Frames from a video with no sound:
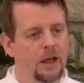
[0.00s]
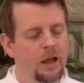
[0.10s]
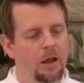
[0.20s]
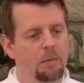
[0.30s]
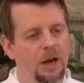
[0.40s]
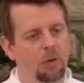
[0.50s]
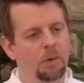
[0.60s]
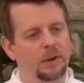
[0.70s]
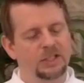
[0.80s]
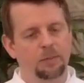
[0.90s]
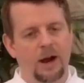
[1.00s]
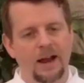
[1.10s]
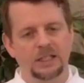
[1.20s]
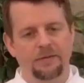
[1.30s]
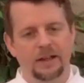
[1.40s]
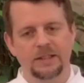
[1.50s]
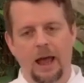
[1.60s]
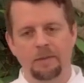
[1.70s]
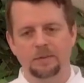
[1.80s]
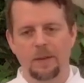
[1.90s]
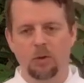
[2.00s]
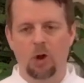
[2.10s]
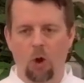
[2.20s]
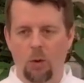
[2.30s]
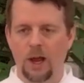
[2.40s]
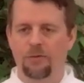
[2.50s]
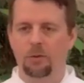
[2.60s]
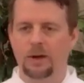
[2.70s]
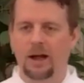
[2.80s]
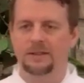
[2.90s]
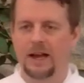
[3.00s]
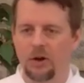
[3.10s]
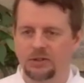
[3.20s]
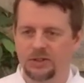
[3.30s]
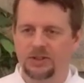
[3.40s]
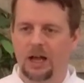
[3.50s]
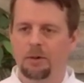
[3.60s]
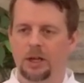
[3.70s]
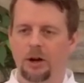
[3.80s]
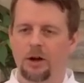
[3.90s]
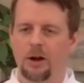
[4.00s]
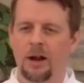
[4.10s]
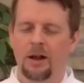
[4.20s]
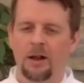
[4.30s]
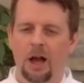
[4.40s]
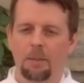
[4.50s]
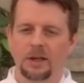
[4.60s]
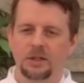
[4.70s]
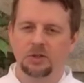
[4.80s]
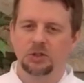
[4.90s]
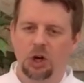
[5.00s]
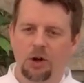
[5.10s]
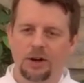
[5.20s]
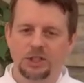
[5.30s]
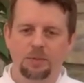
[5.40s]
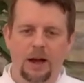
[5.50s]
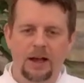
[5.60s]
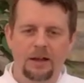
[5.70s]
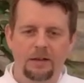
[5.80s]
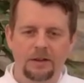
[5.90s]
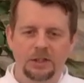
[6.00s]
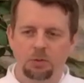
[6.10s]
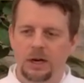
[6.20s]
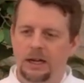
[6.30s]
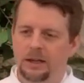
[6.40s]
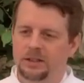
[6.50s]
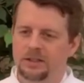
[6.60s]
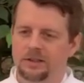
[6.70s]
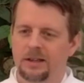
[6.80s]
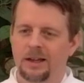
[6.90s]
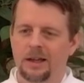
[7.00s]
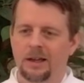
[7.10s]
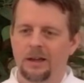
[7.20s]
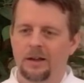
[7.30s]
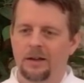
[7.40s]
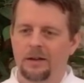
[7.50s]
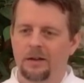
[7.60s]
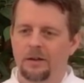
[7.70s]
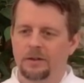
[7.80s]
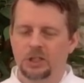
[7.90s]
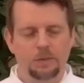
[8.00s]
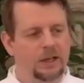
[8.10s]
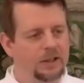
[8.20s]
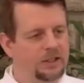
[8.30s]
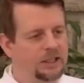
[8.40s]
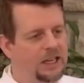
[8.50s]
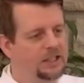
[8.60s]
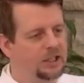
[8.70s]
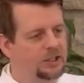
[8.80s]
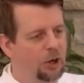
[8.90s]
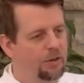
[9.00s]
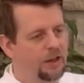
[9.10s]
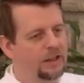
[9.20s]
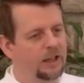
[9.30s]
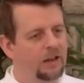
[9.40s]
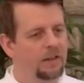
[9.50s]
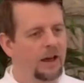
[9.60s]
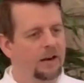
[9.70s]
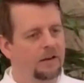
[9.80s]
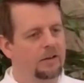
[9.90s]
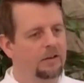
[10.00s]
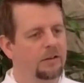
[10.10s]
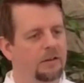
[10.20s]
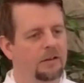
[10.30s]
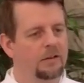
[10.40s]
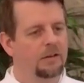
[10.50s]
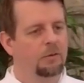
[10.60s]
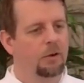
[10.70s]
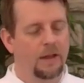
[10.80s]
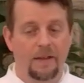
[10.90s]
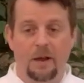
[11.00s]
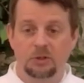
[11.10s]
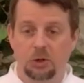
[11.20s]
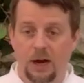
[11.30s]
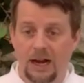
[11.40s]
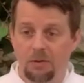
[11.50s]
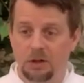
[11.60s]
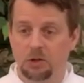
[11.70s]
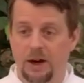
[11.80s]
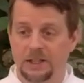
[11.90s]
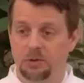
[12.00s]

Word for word: But I wouldn't be surprised if at times people go away from God's house this time of year a bit discouraged by these readings, just because it's easy to start thinking that, well, that, that was great when Christ was